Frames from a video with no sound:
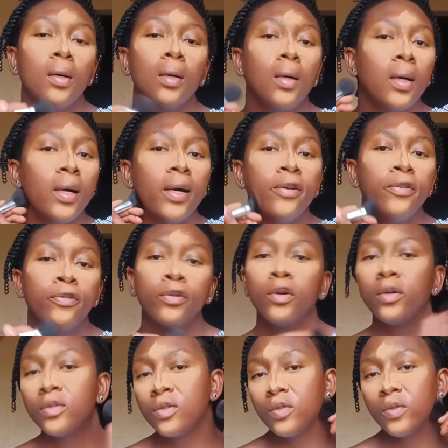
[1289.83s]
I
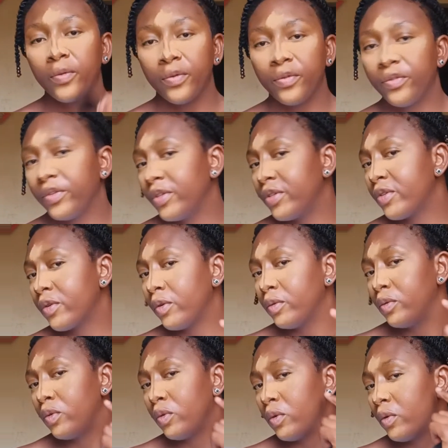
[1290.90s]
forgot to do a reverse
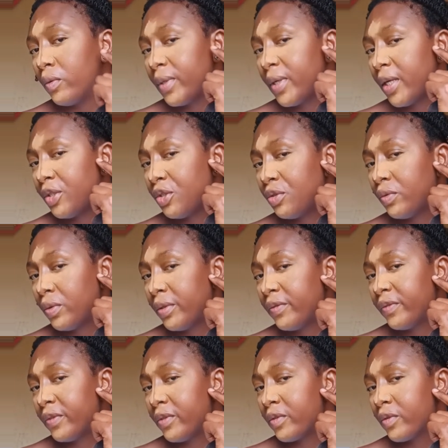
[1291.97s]
contour, but I should do a
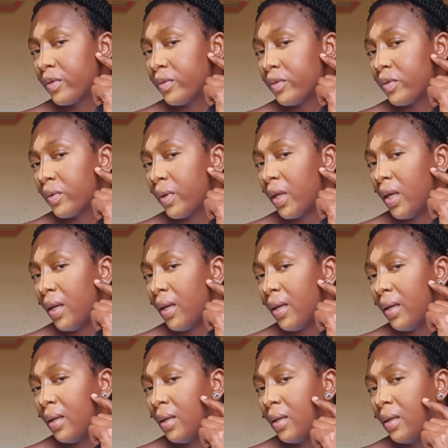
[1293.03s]
reverse contour here
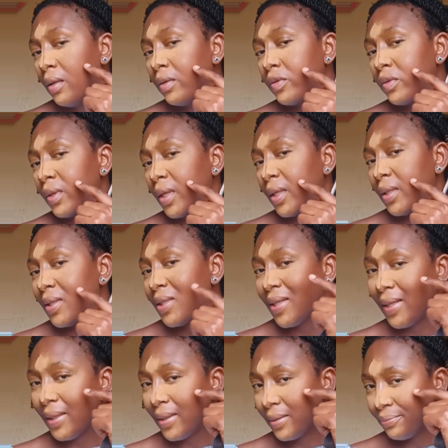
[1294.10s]
so that it's like